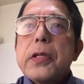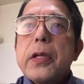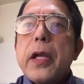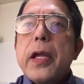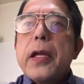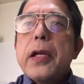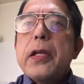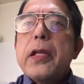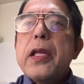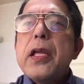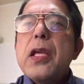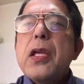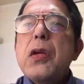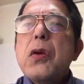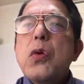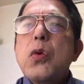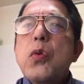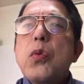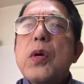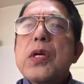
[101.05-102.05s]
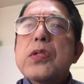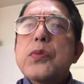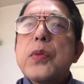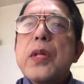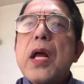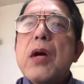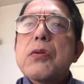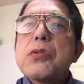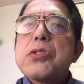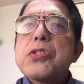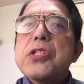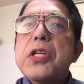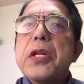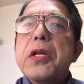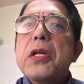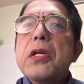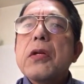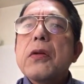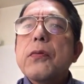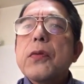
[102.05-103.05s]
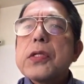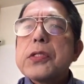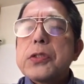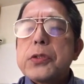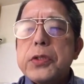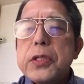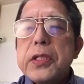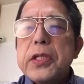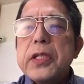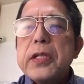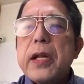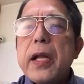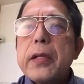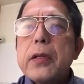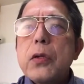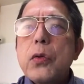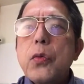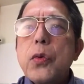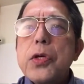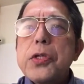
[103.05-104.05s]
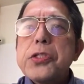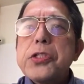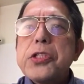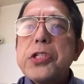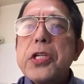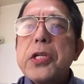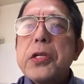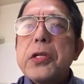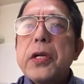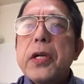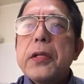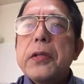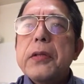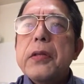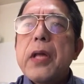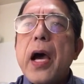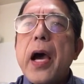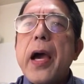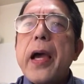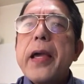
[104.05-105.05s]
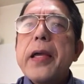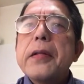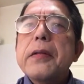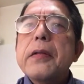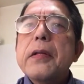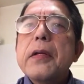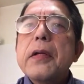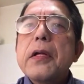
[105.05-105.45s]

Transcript: And He who was without sin was treated like the worst sinner and died